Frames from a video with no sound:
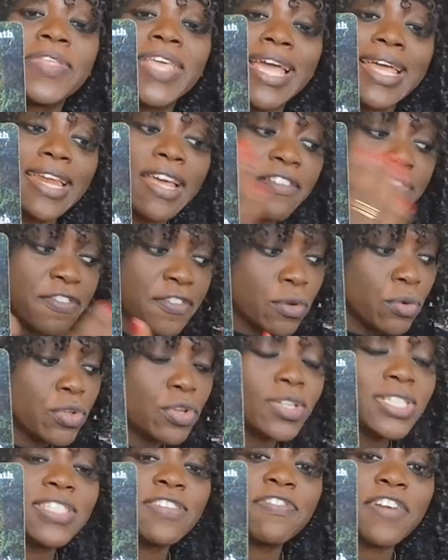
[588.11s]
And I feel
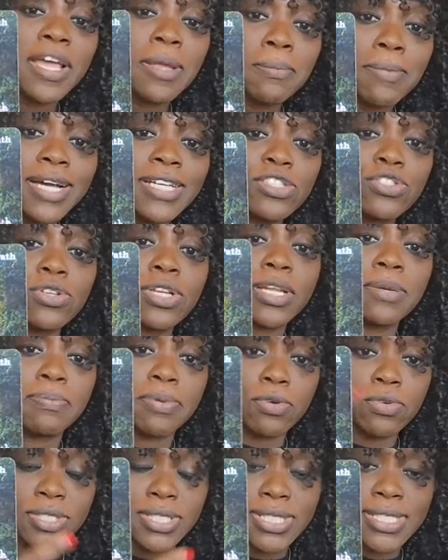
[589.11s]
your divine masculine
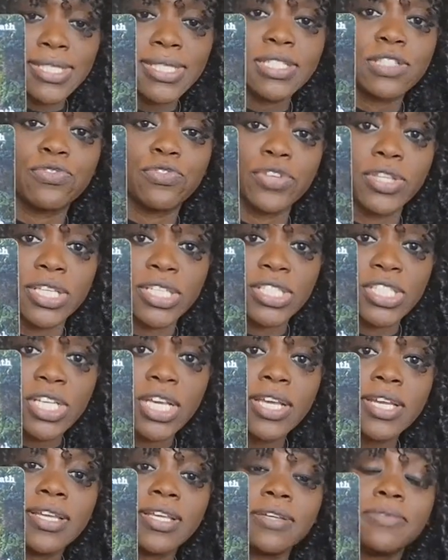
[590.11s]
because this is for the
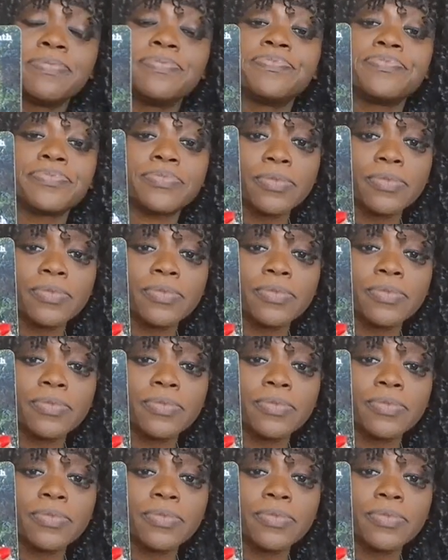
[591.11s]
journey